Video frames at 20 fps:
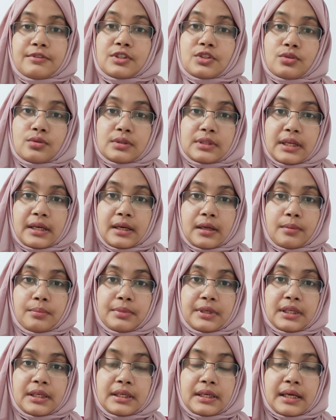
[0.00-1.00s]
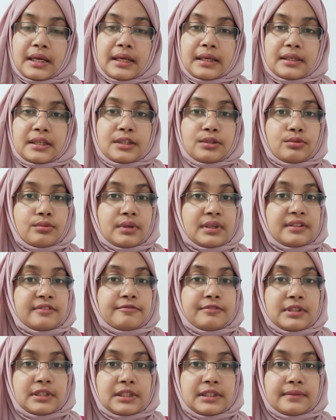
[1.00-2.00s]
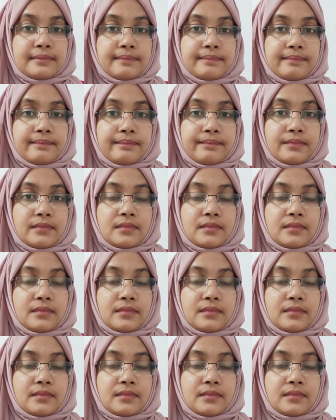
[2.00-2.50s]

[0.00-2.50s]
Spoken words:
physiotherapy, and adequate feeding.